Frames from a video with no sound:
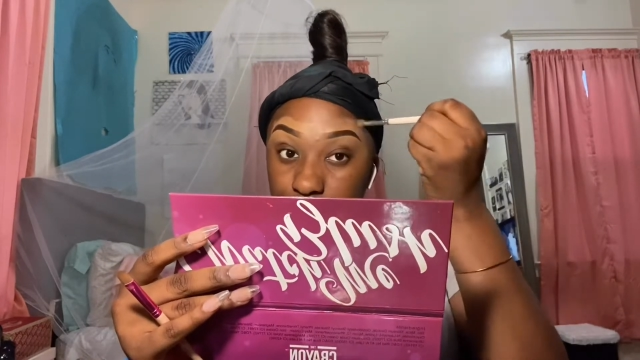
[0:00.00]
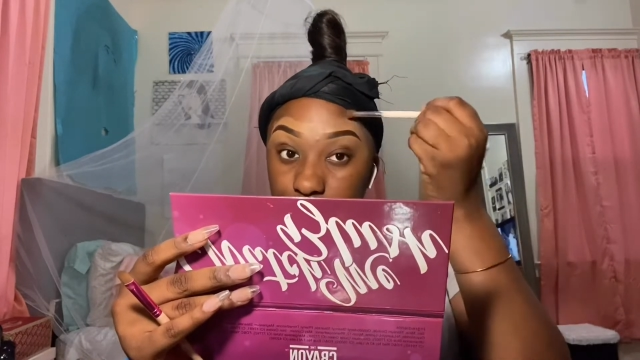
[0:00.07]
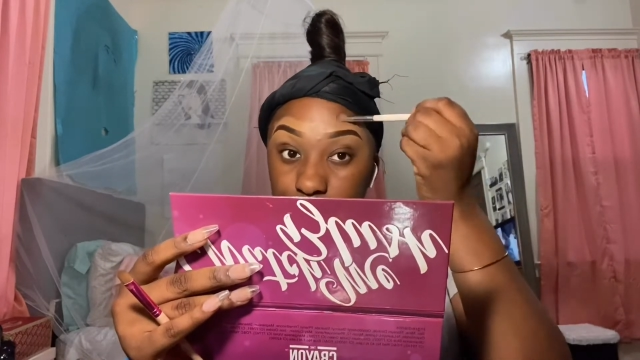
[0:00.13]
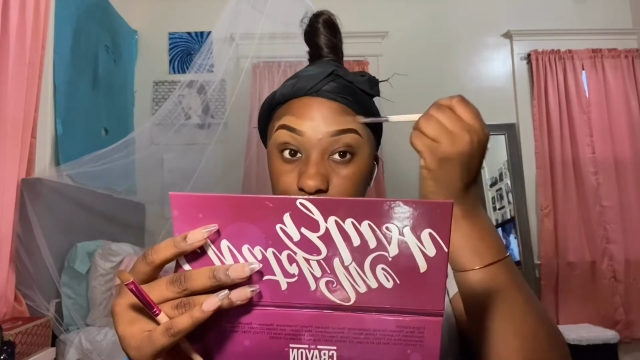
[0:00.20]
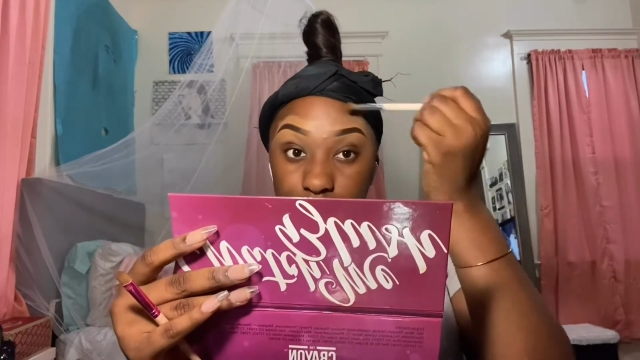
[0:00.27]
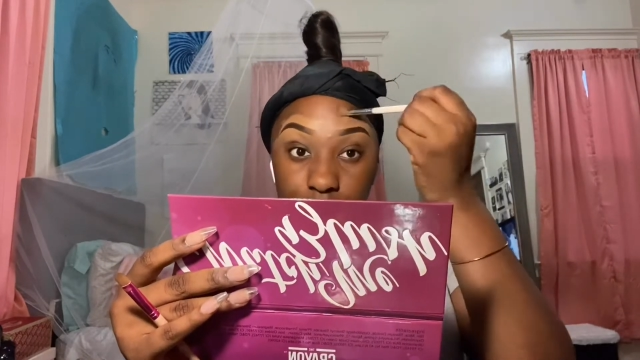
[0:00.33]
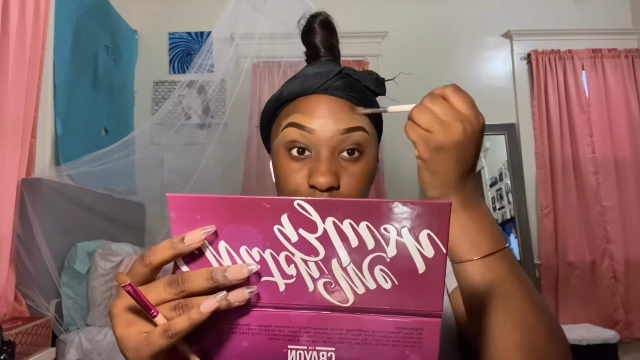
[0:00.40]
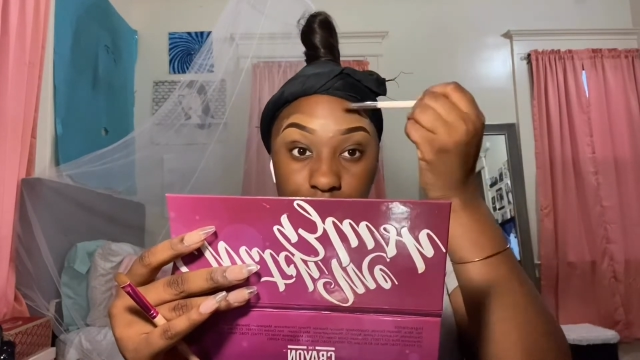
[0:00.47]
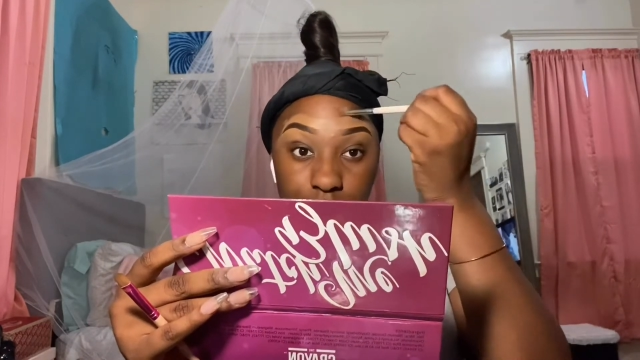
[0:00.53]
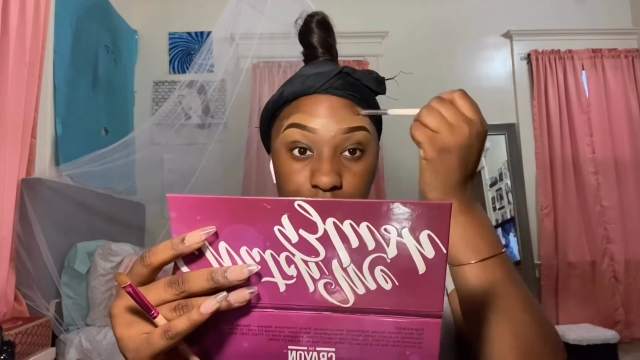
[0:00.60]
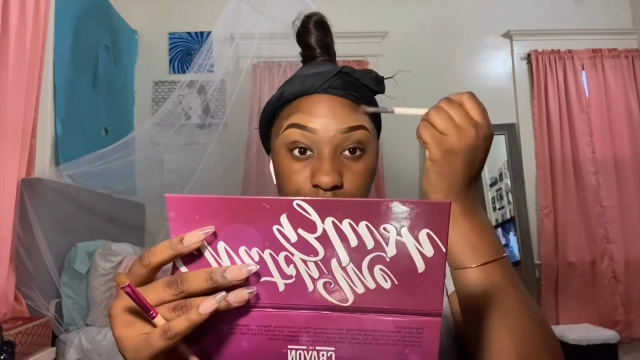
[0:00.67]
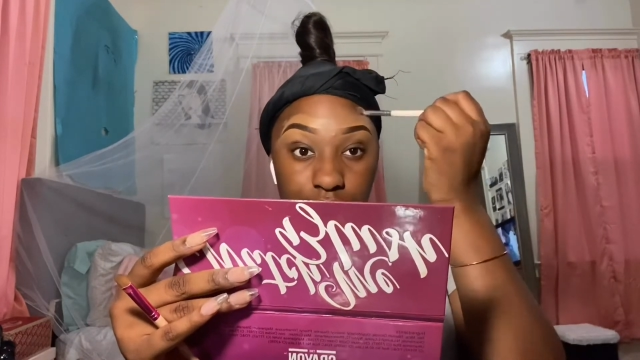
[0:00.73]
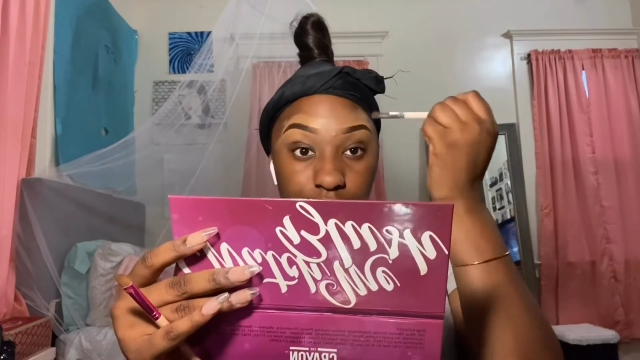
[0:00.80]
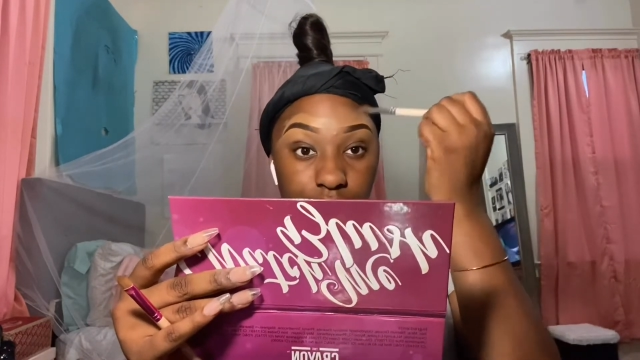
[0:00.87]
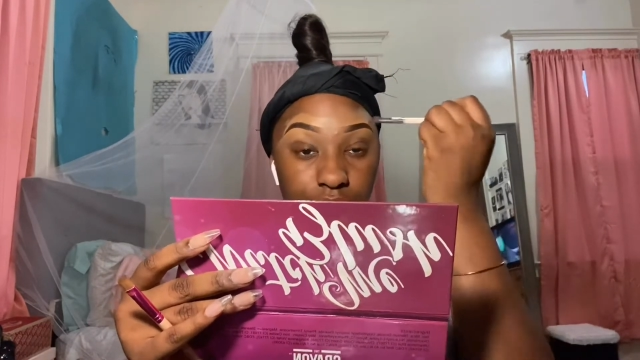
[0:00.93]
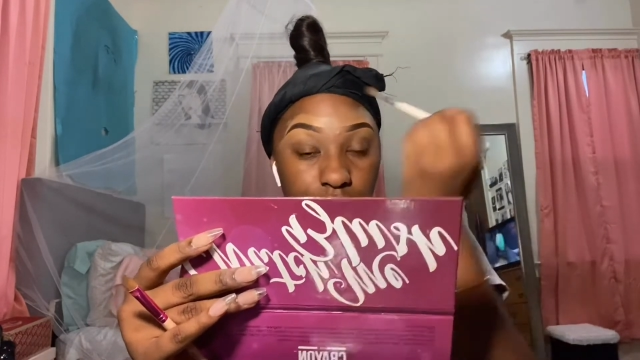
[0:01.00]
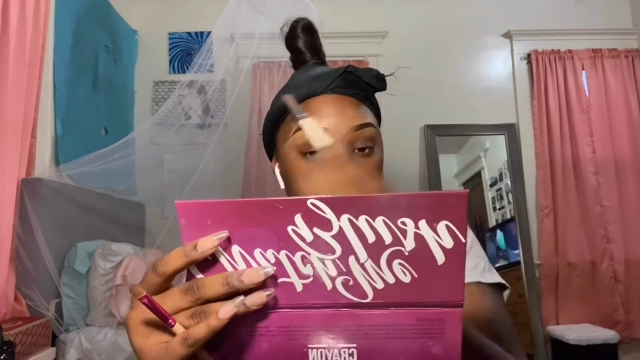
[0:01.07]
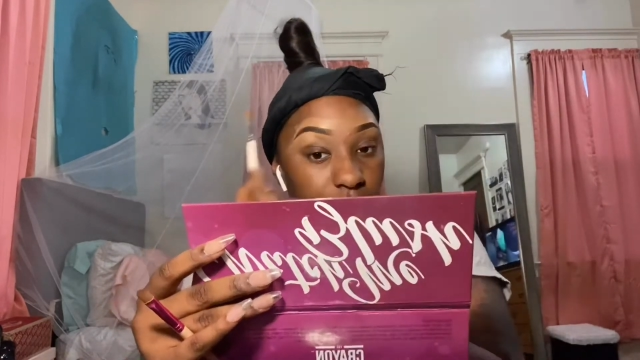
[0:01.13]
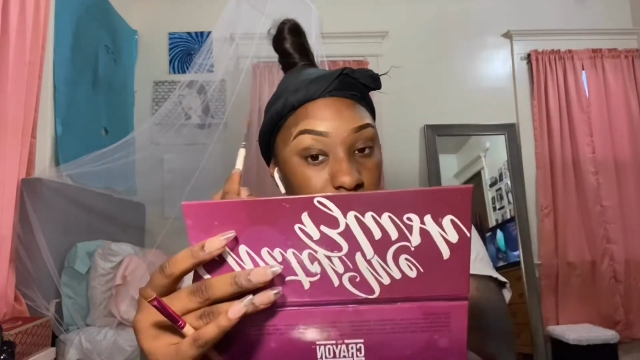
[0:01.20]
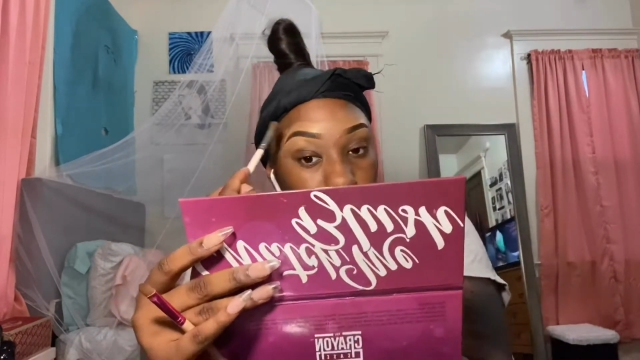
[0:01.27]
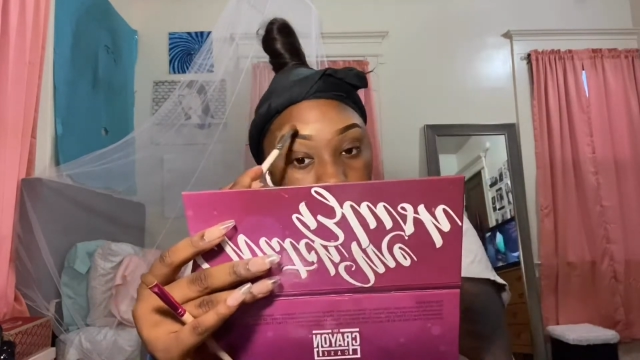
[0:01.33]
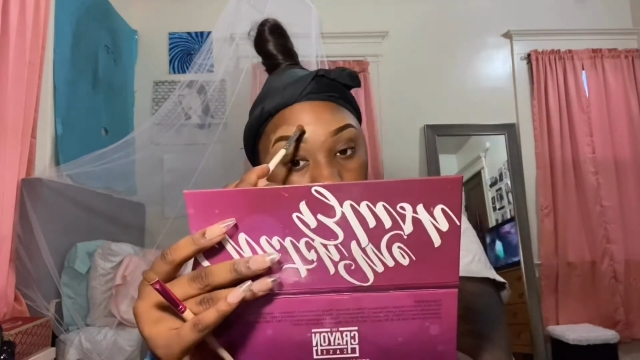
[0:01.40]
And you see how my front
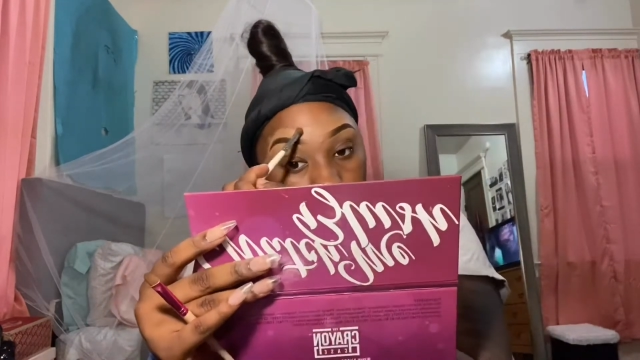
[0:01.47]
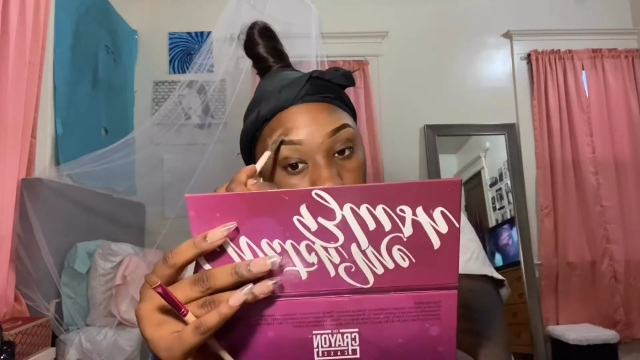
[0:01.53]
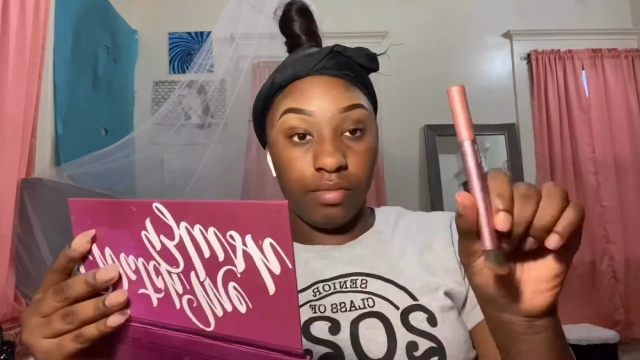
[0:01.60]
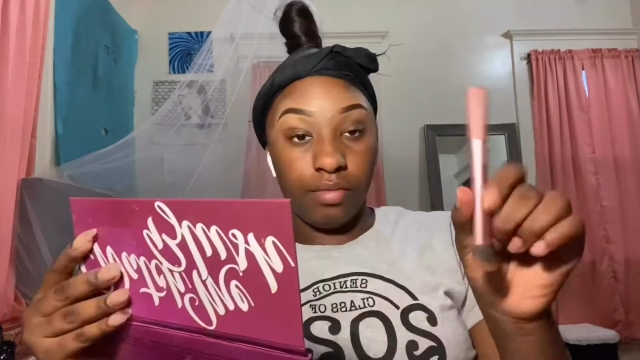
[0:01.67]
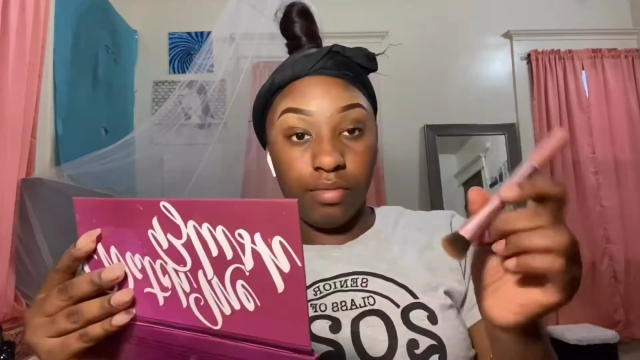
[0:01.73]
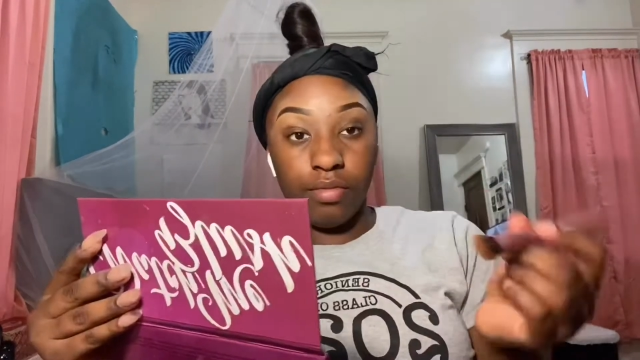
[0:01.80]
look all nice and